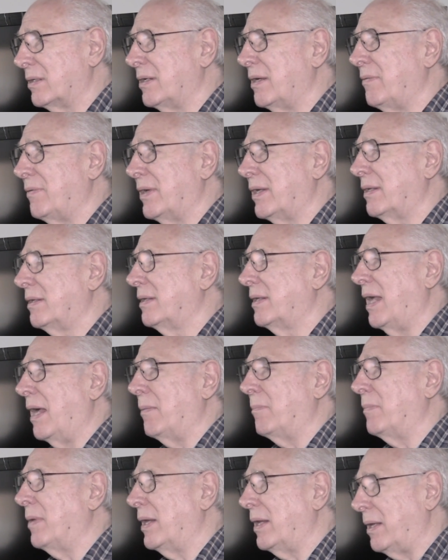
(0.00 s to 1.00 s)
leaving
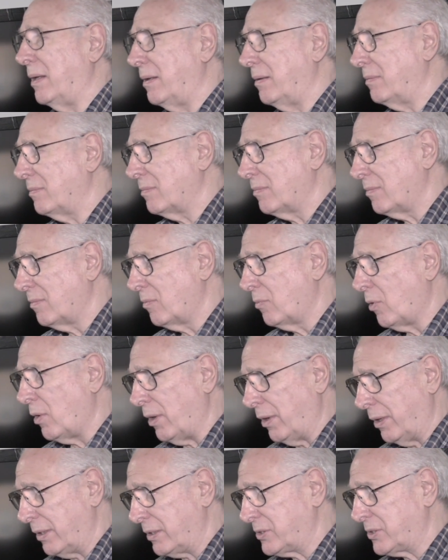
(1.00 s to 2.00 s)
that many
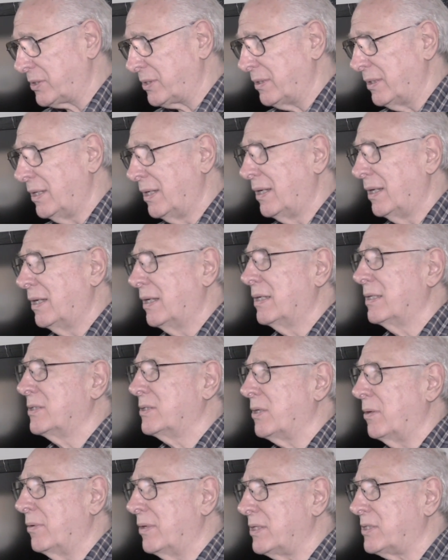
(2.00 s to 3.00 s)
works.
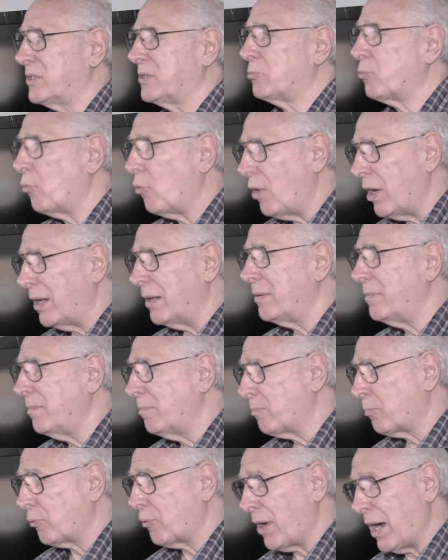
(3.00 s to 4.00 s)
So this is
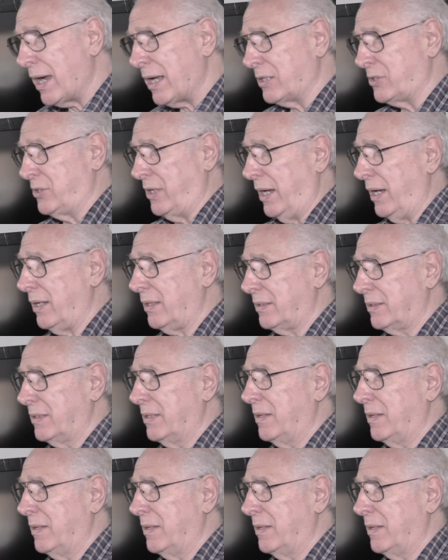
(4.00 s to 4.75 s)
one project,